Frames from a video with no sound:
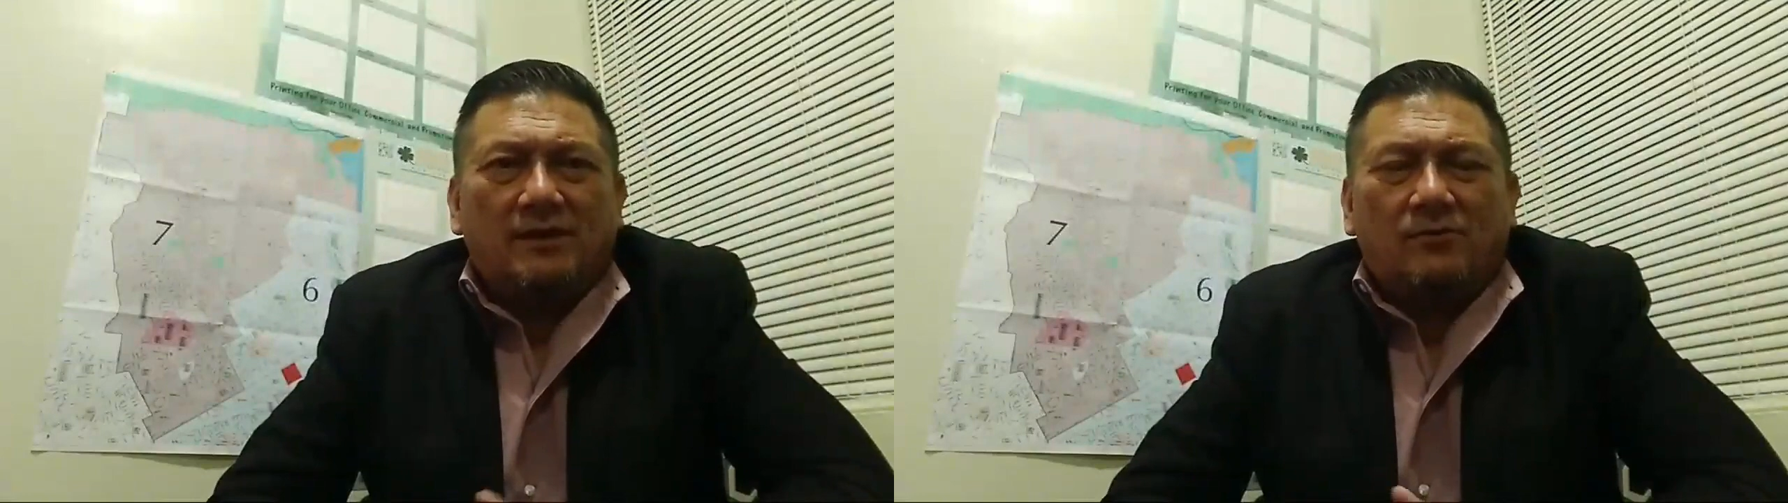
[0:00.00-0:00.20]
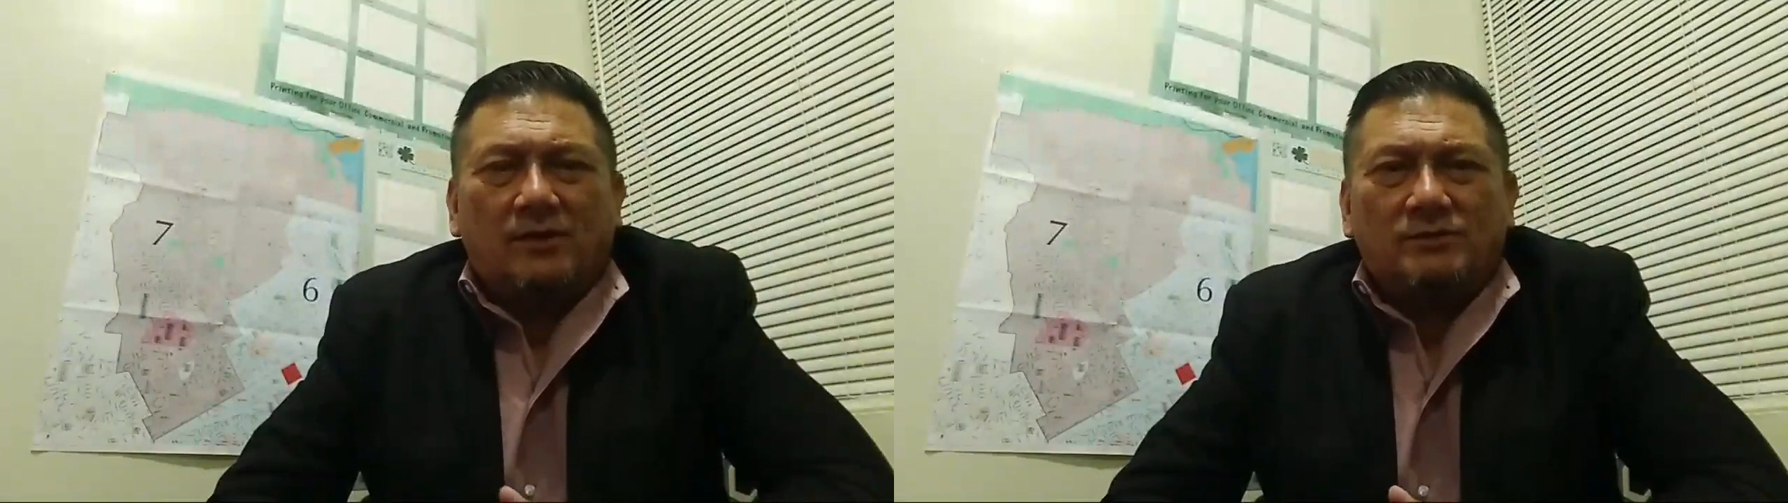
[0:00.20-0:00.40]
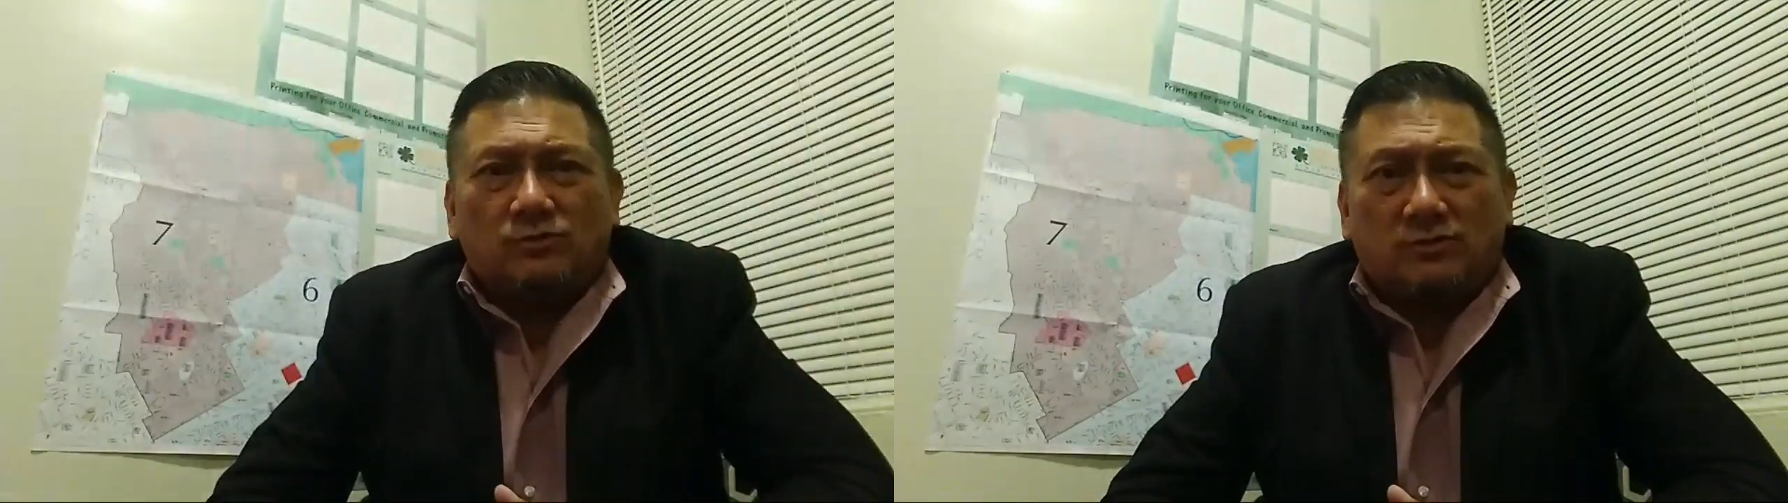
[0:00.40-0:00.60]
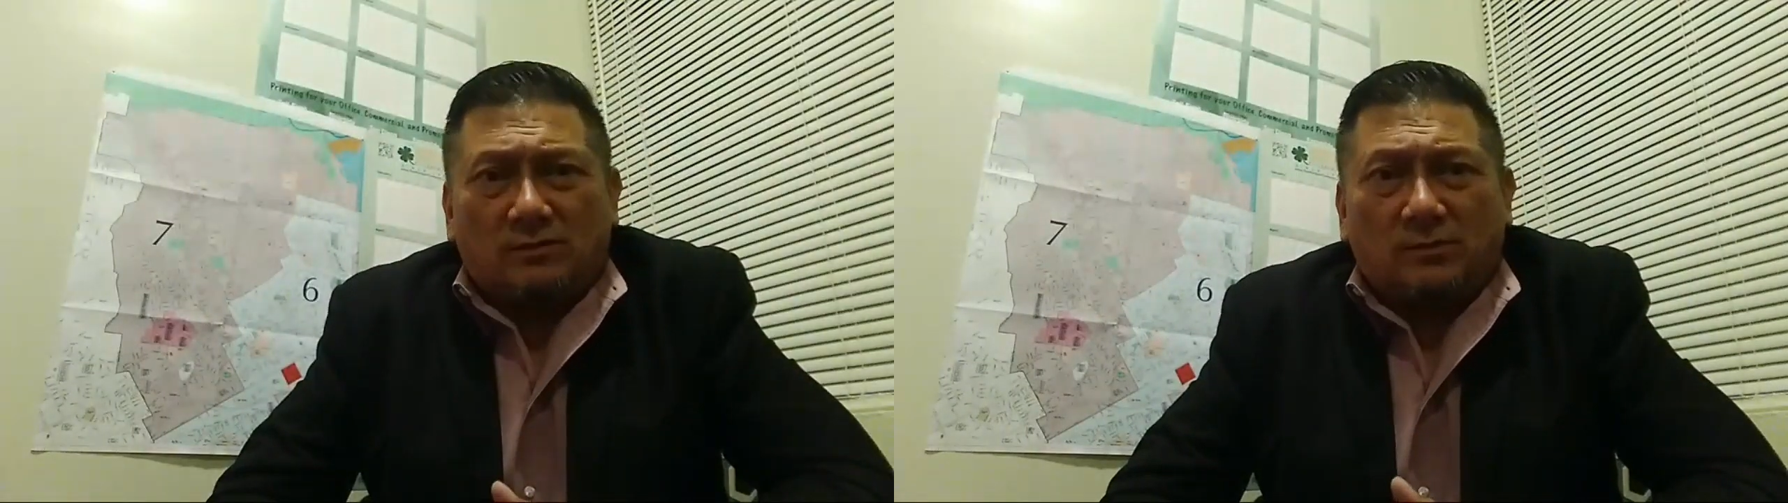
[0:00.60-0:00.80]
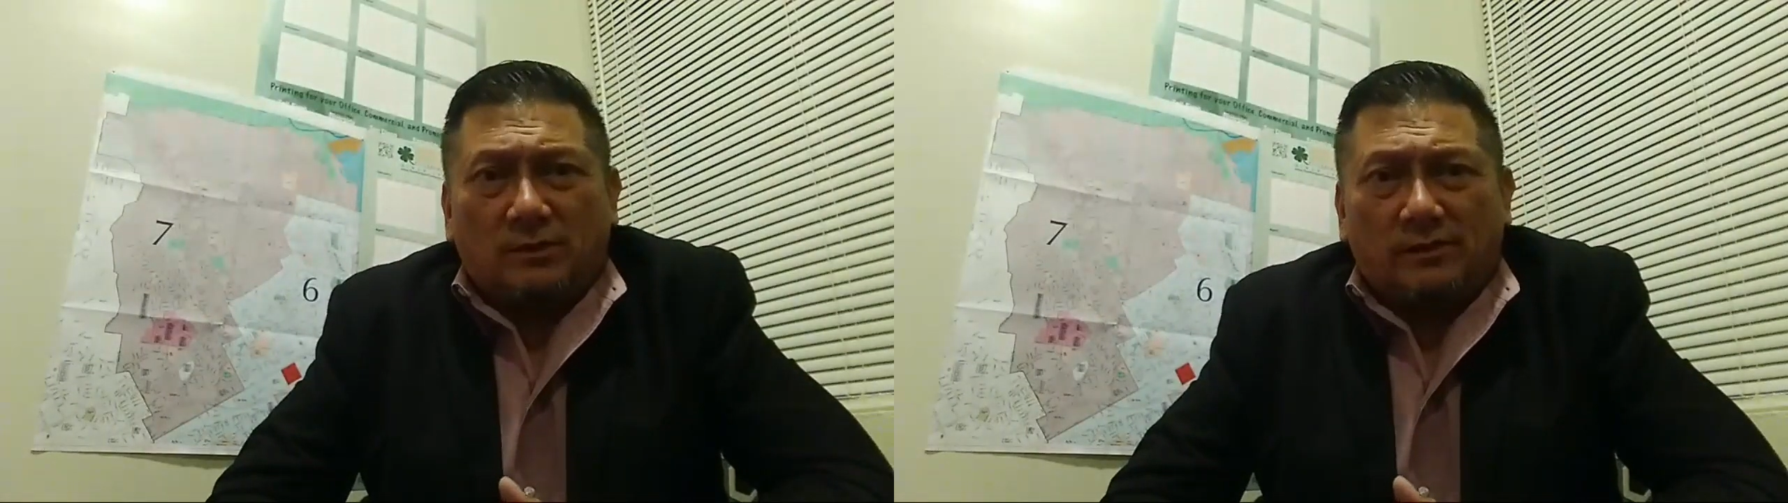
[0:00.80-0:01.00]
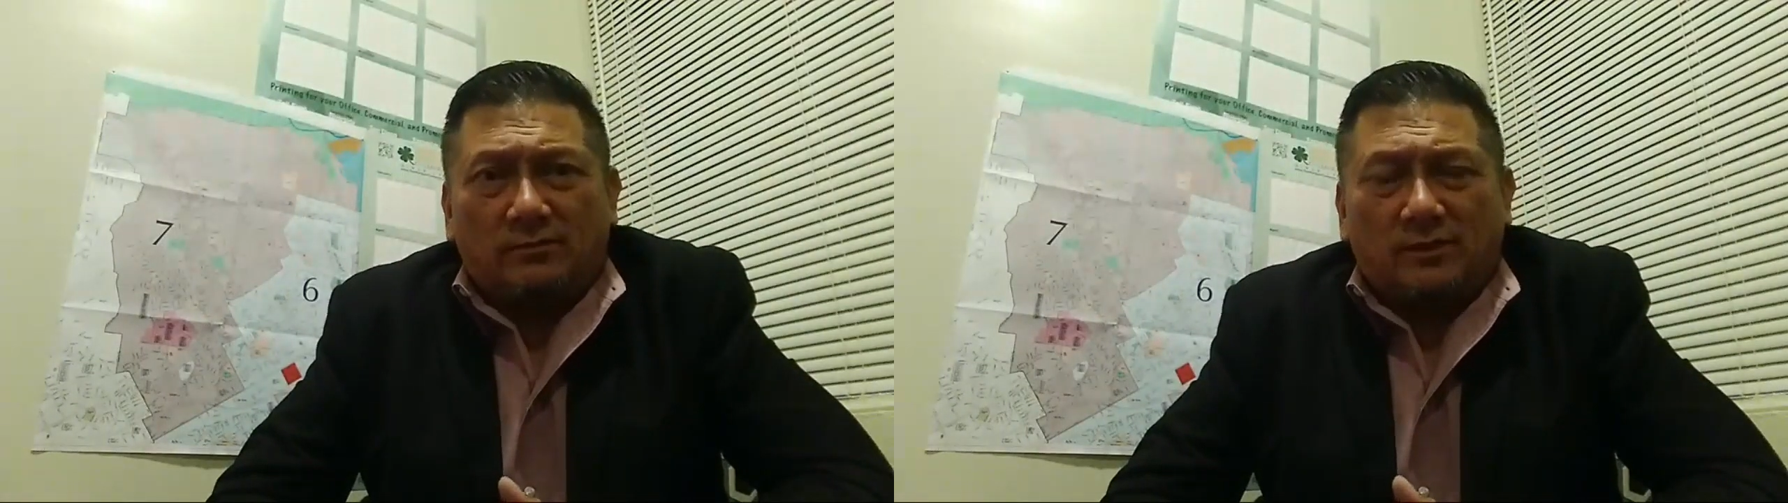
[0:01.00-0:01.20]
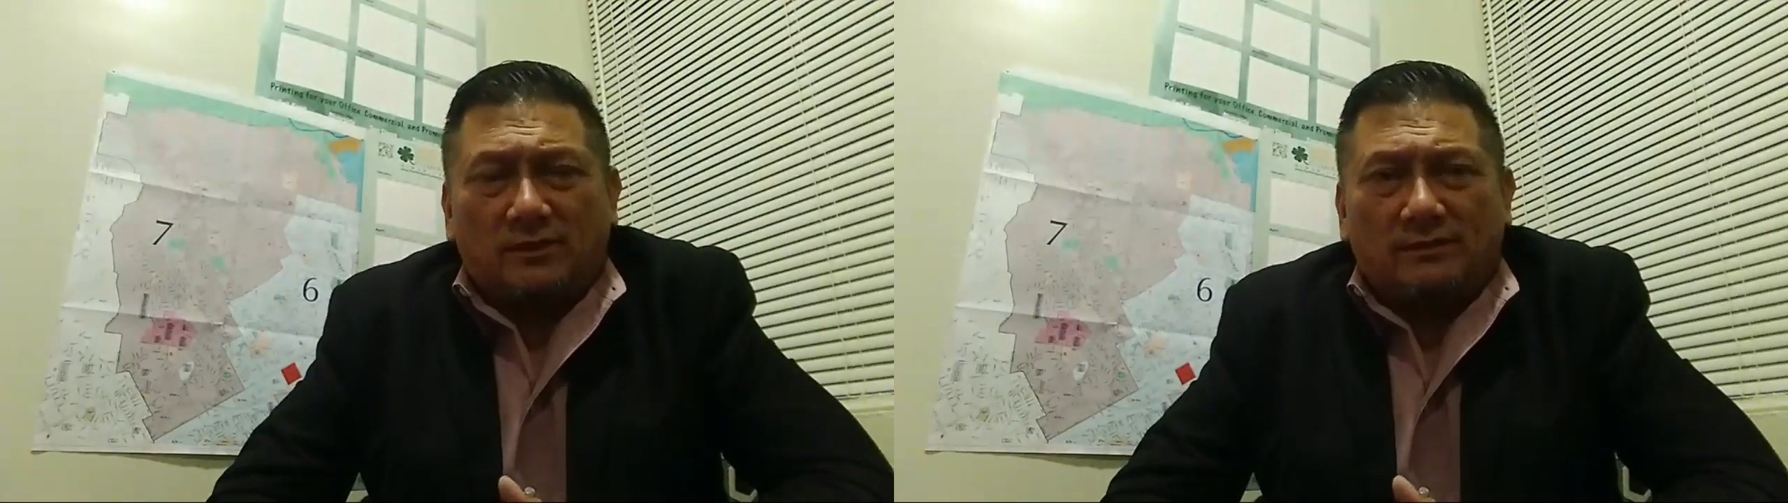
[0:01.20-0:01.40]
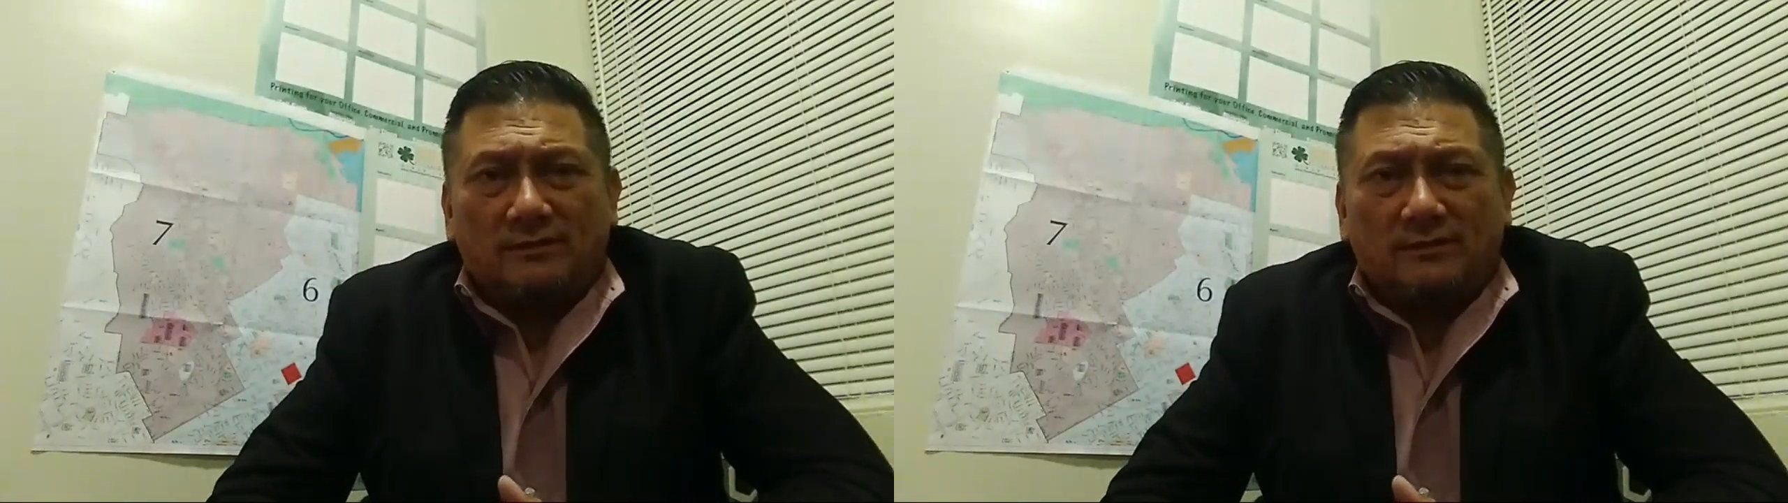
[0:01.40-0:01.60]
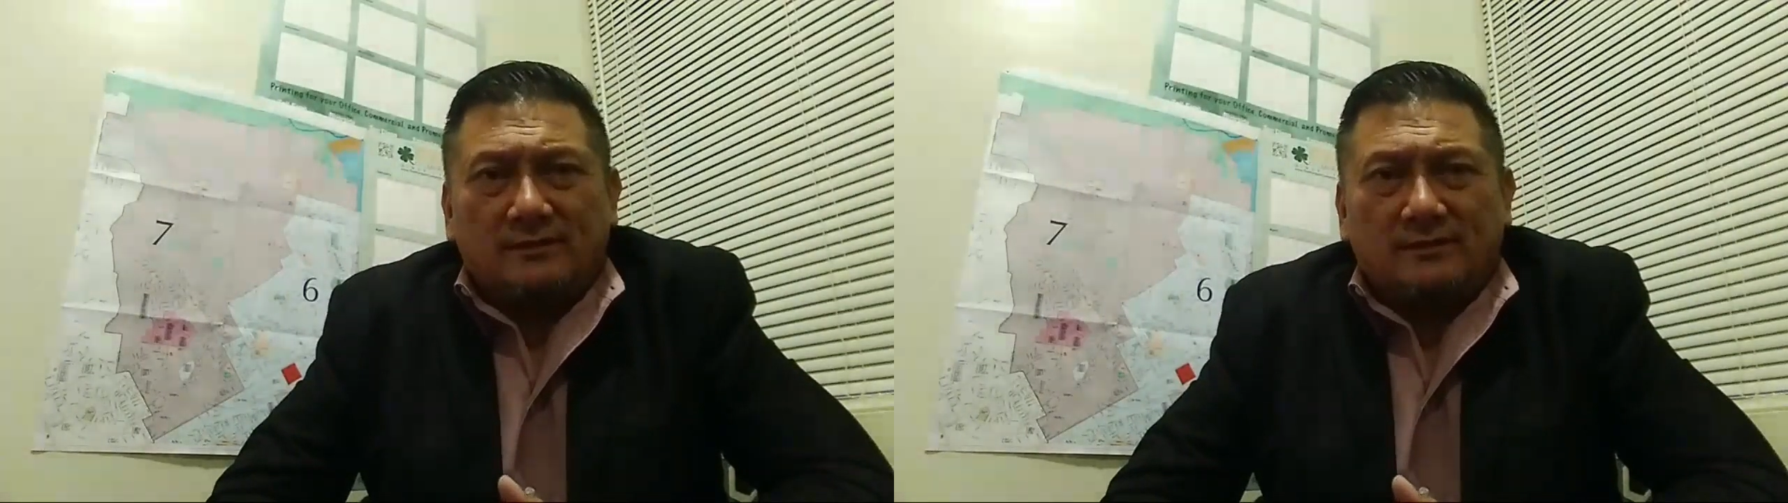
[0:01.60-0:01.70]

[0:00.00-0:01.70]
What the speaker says: arrest was completely wrong.